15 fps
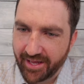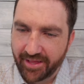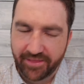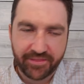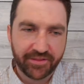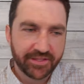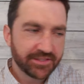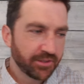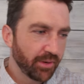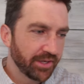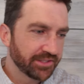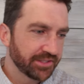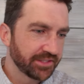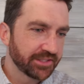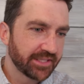This
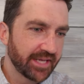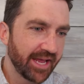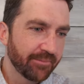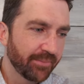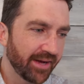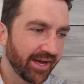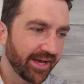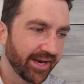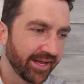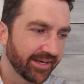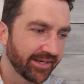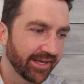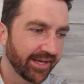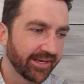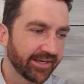question just came by, and I,
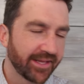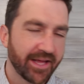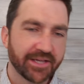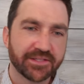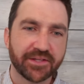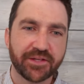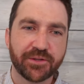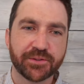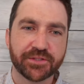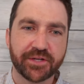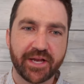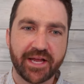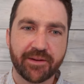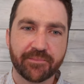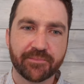I didn't catch the
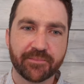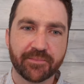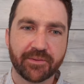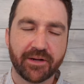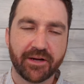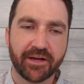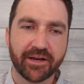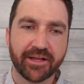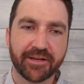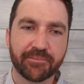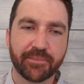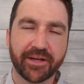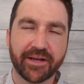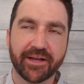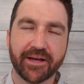username on it,
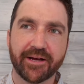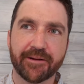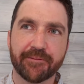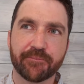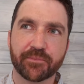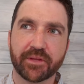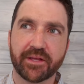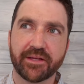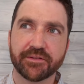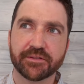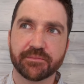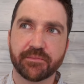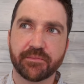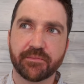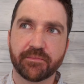but um, is
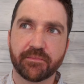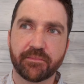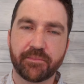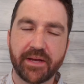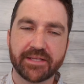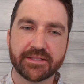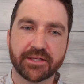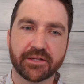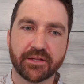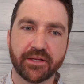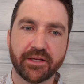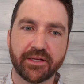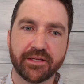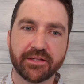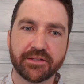
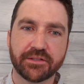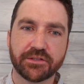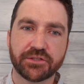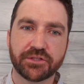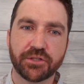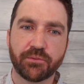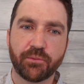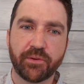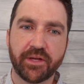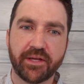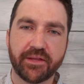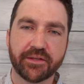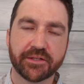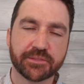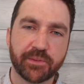basically, should we,
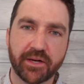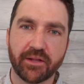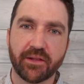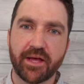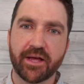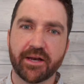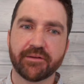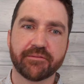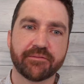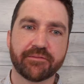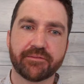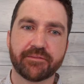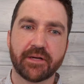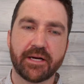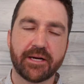there's been a lot of
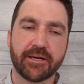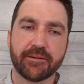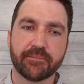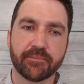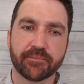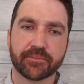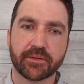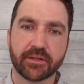um,